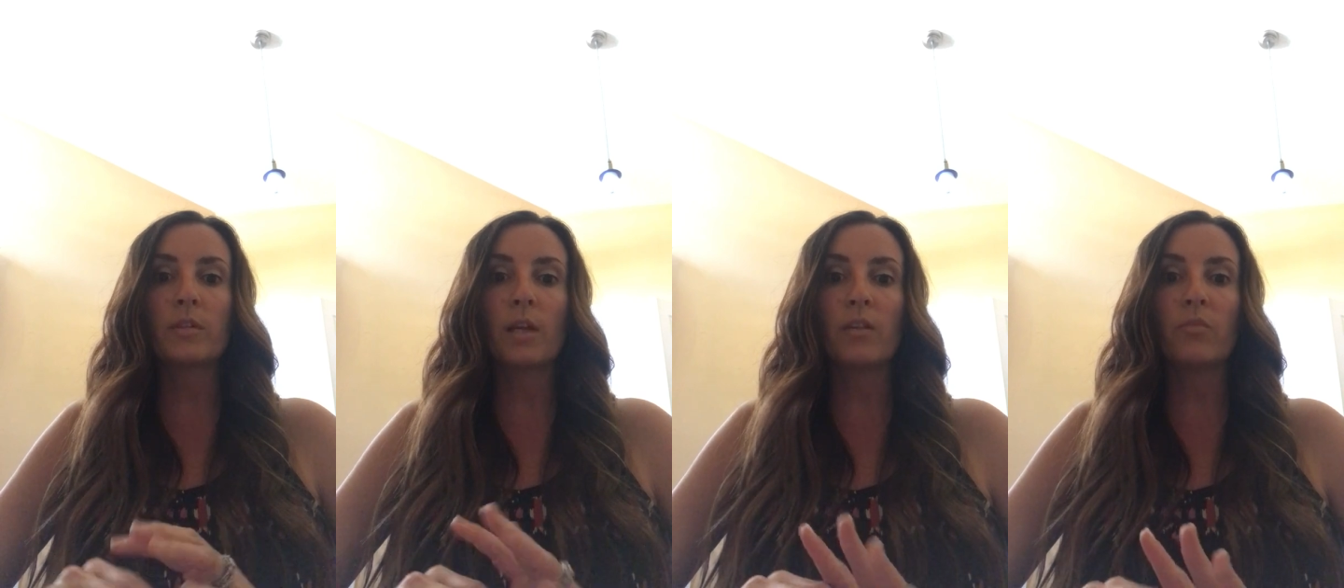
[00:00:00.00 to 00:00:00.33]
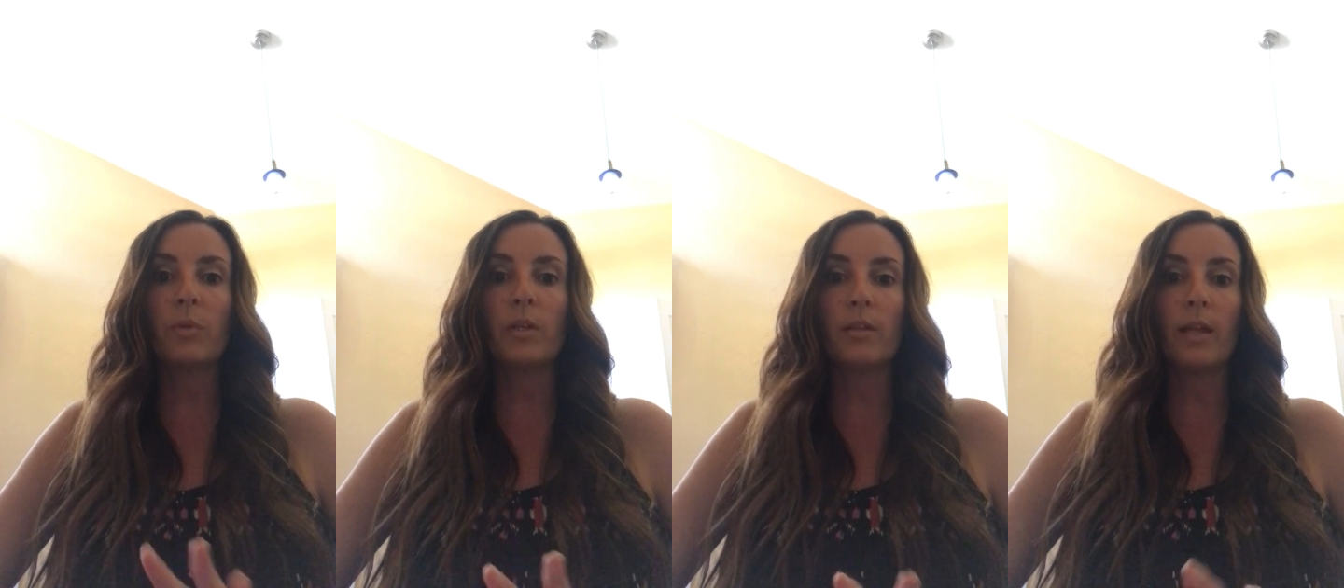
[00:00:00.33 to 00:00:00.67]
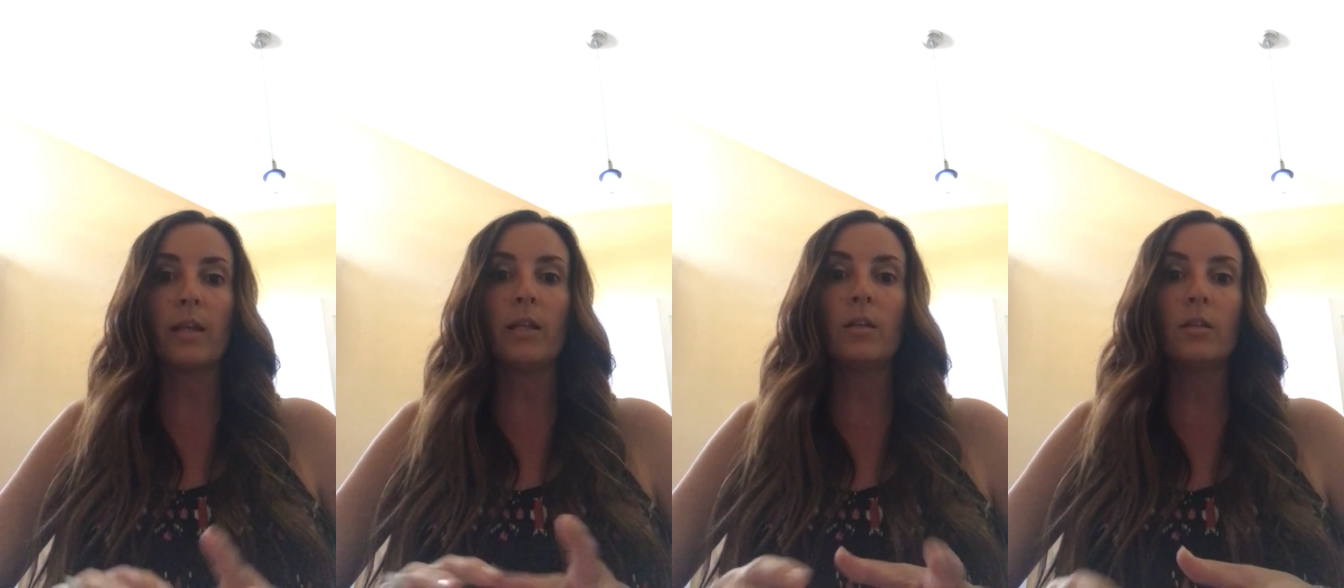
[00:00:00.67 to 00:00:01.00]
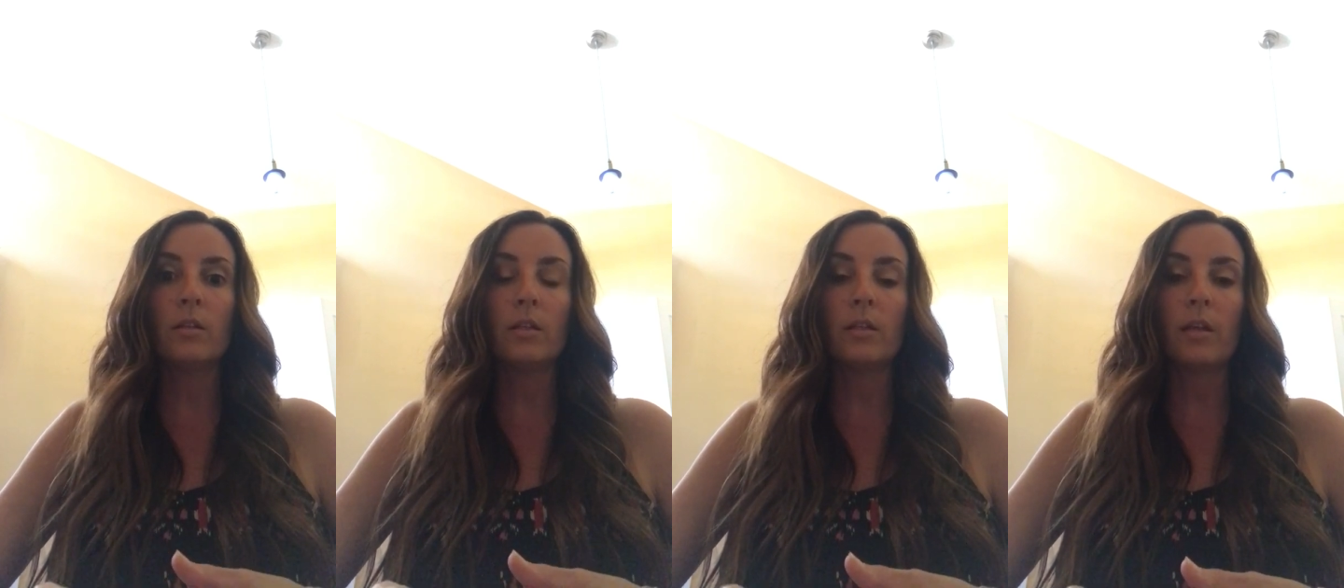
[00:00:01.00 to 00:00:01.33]
kind of been in that
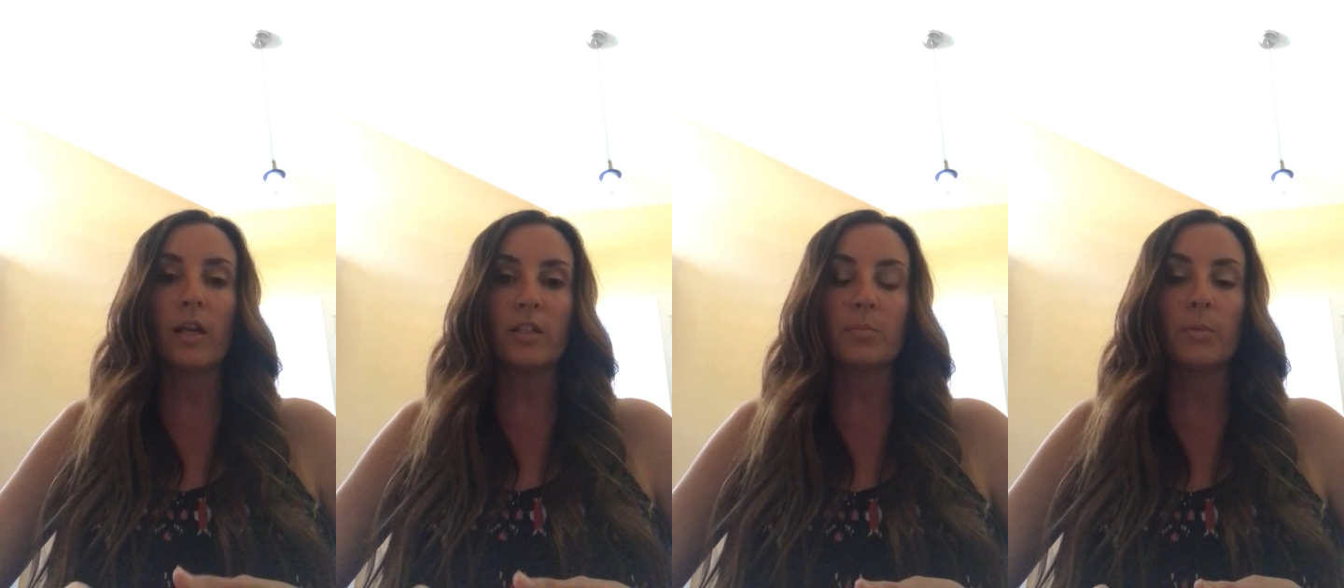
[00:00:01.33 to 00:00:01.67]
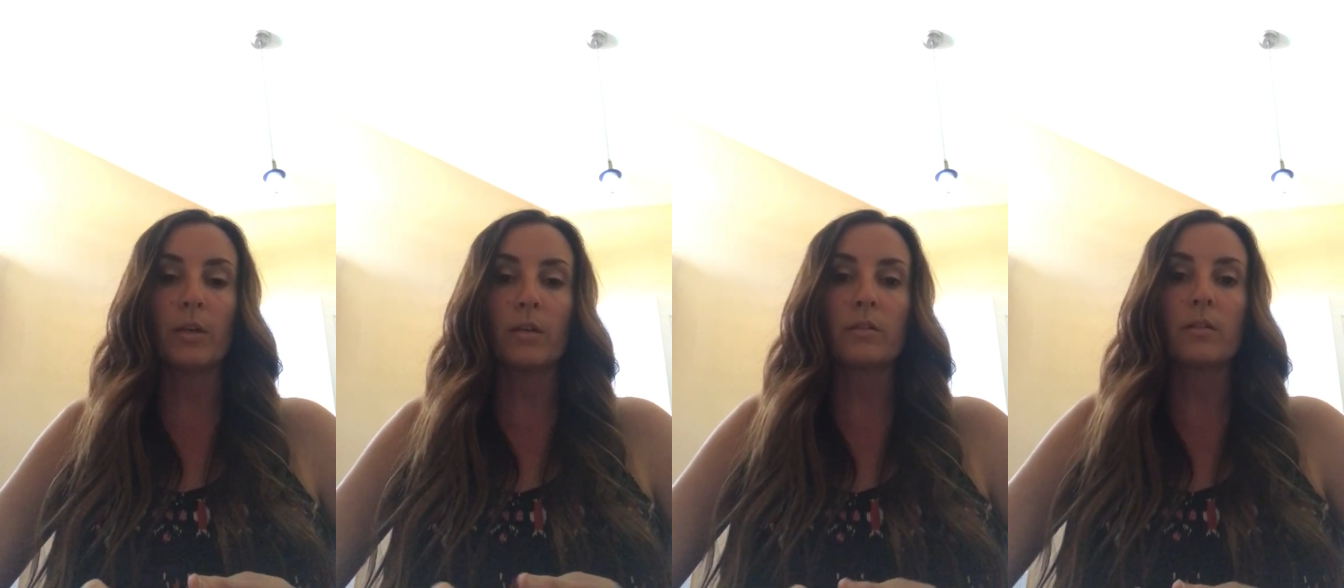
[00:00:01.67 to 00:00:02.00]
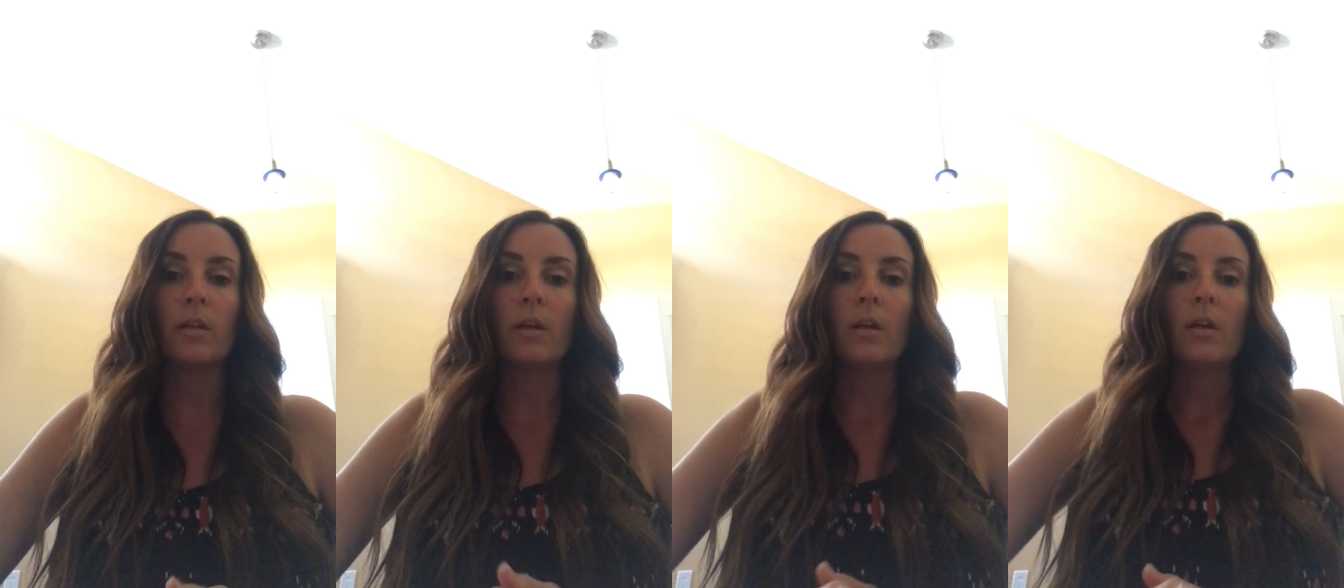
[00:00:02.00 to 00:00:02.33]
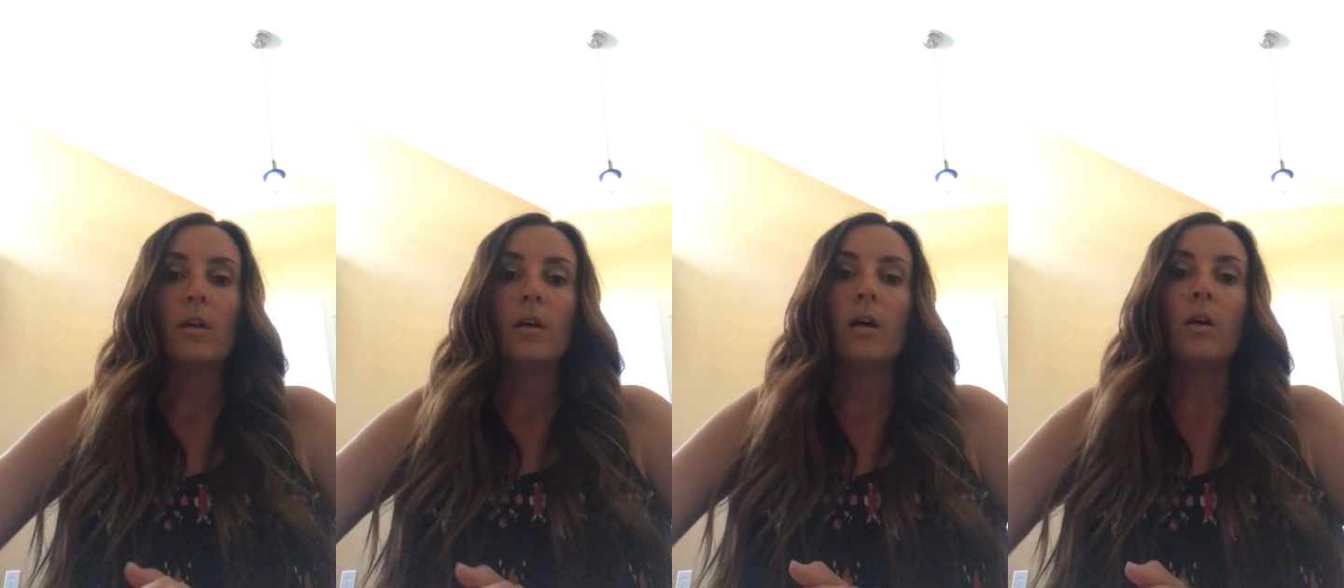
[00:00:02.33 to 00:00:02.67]
healing aspect
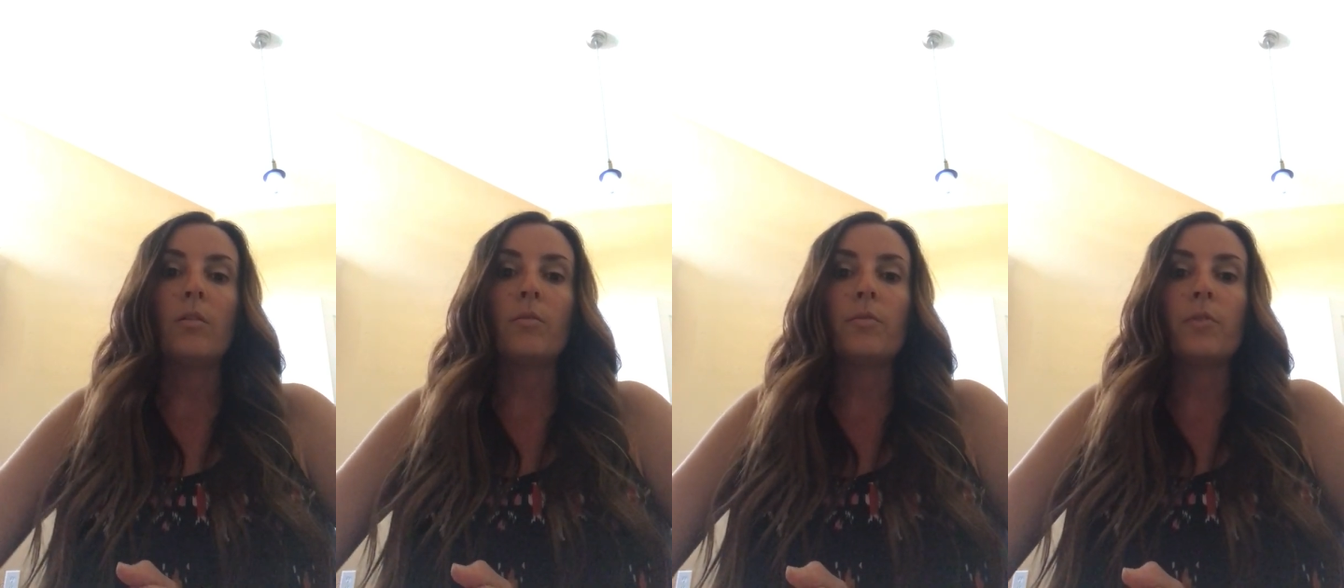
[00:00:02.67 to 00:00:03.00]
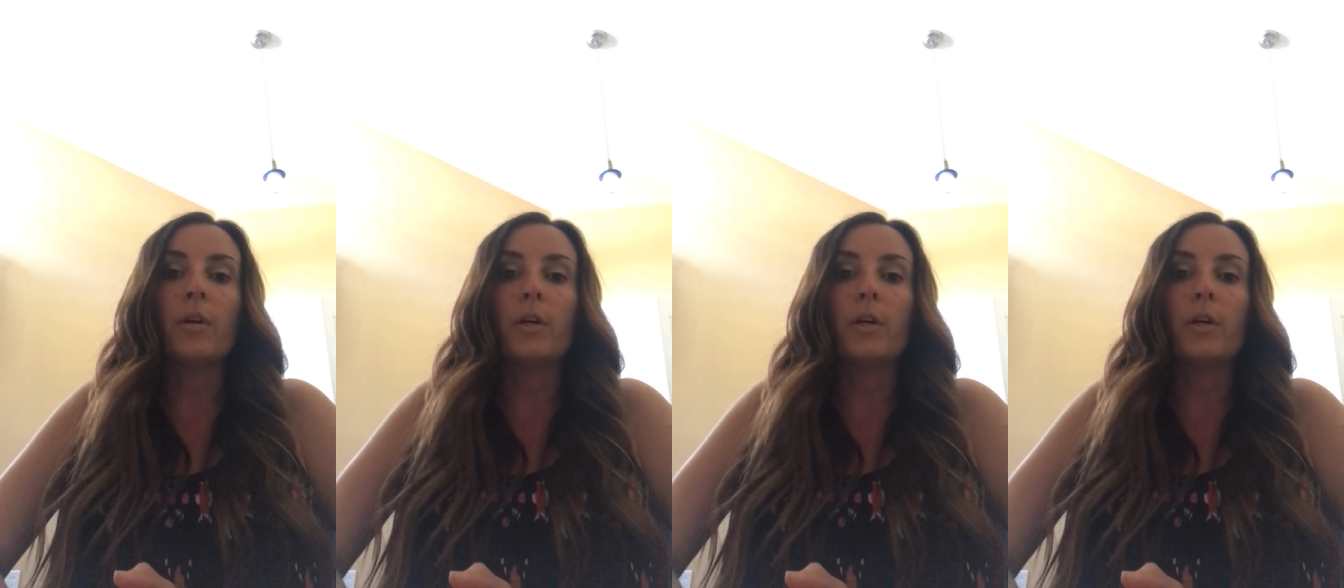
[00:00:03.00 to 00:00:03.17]
of